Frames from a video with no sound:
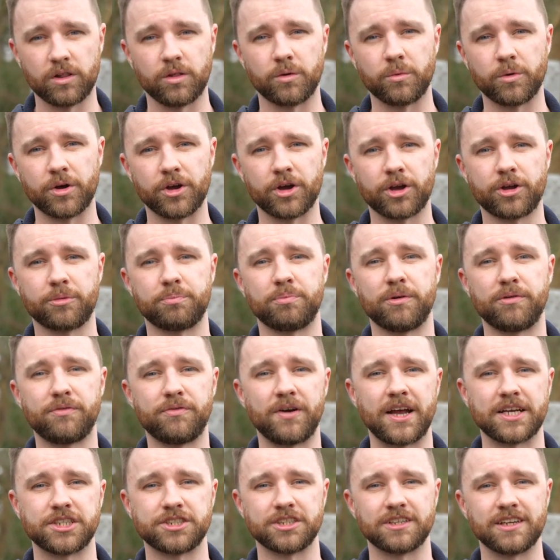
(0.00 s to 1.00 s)
of the work
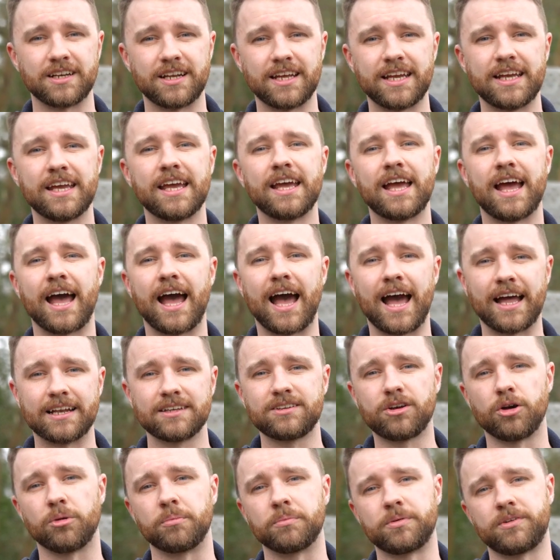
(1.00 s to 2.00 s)
professionally
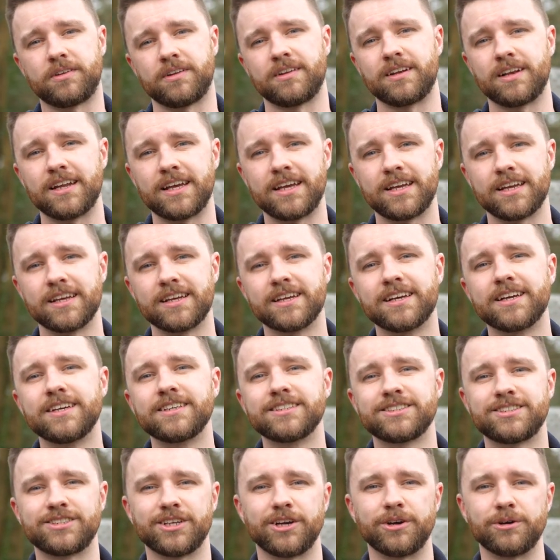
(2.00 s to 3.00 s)
and competently.
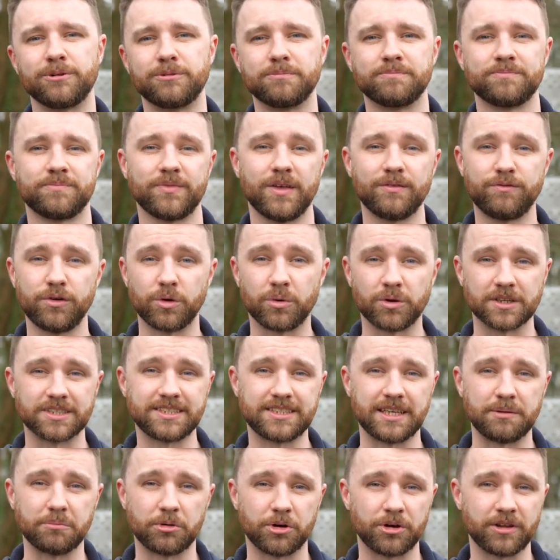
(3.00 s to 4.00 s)
So if you want
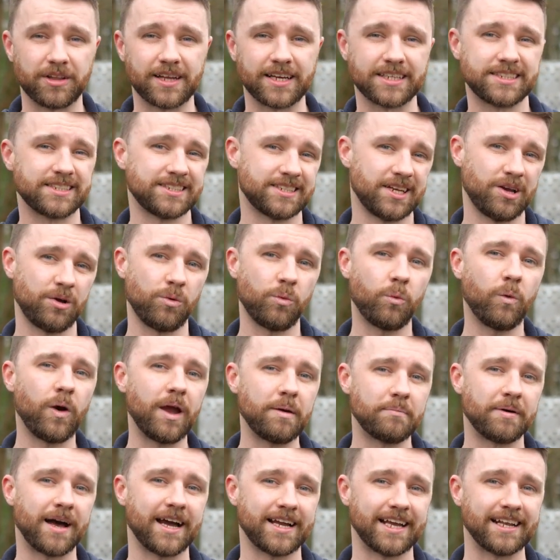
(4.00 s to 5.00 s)
to see more of this,
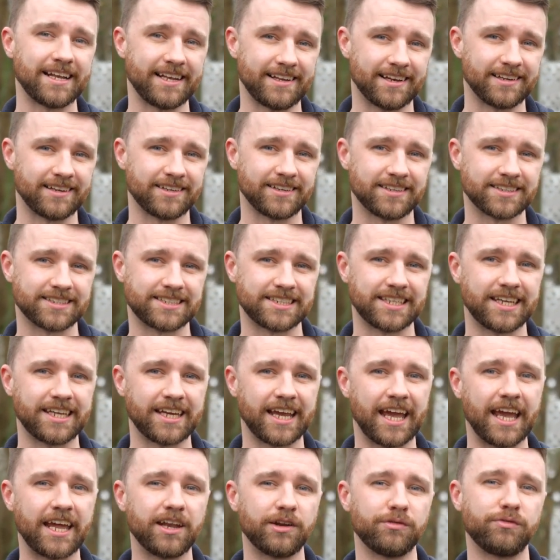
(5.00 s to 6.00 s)
we're back in
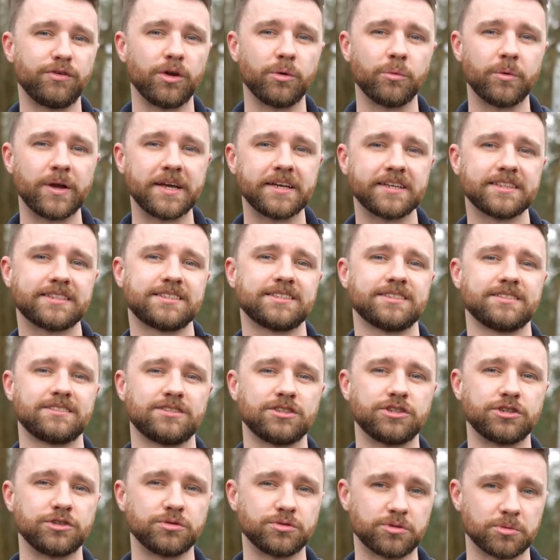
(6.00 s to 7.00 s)
Llandarcy in a few weeks
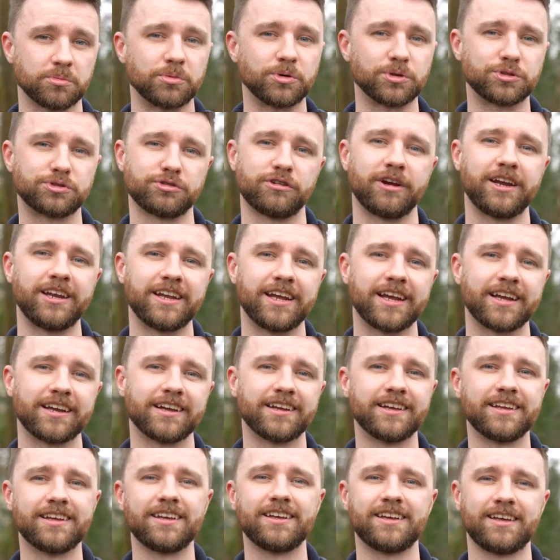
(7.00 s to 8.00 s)
to do some more training.
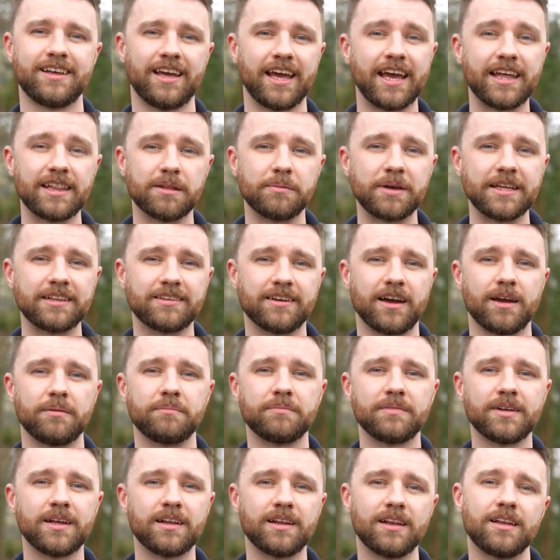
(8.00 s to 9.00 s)
In the
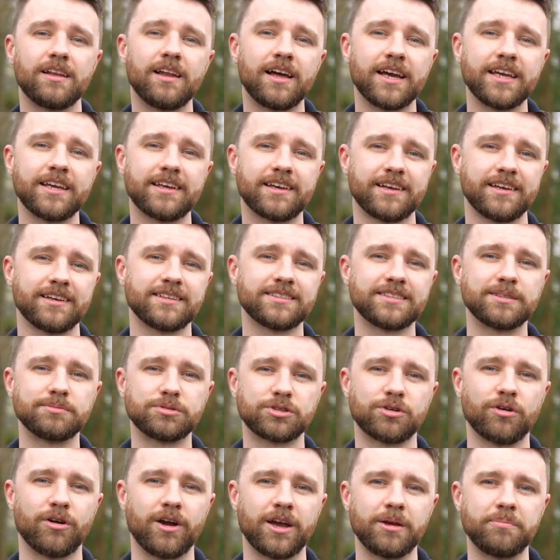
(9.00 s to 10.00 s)
meantime, like,
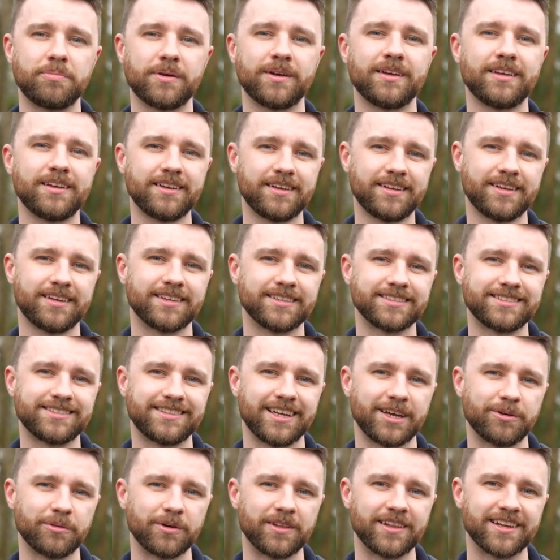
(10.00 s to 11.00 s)
subscribe, and
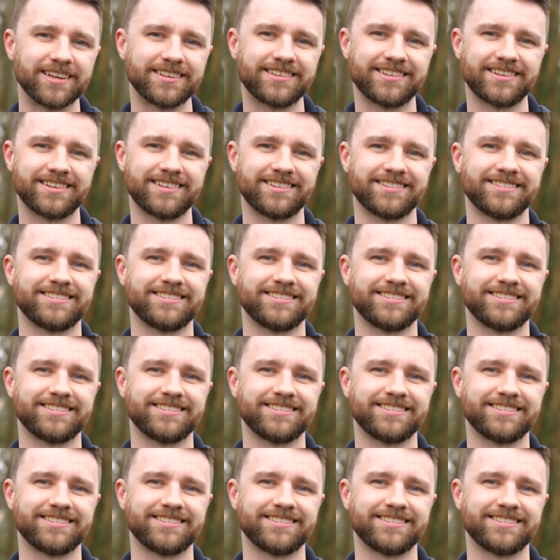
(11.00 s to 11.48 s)
stick with us.